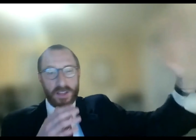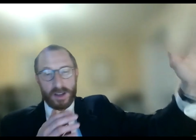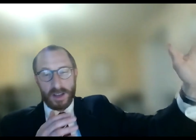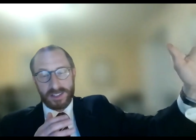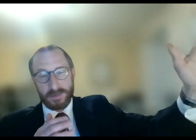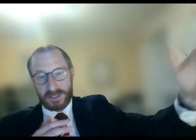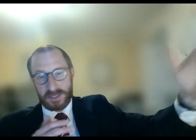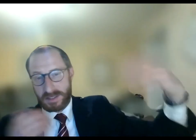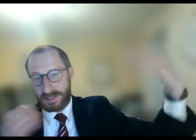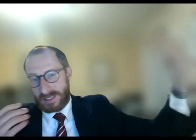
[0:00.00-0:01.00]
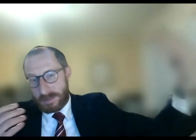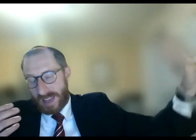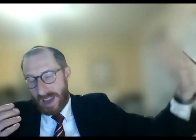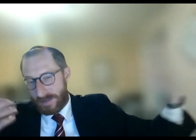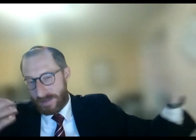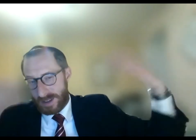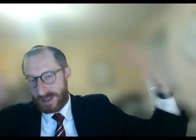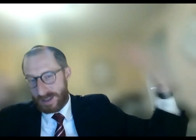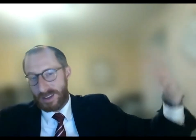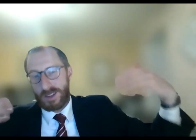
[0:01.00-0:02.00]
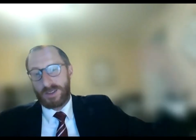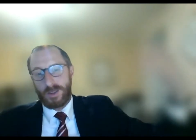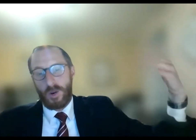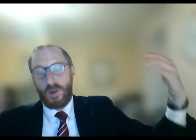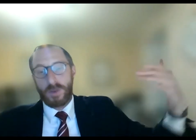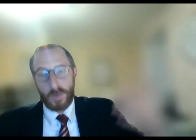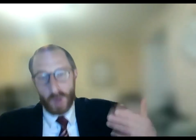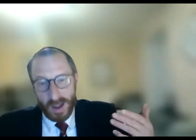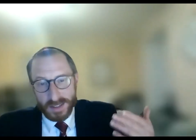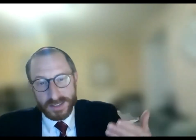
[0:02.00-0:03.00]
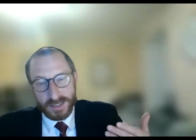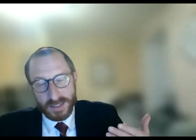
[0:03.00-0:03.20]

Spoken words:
customs doesn't seem kind of overwrought,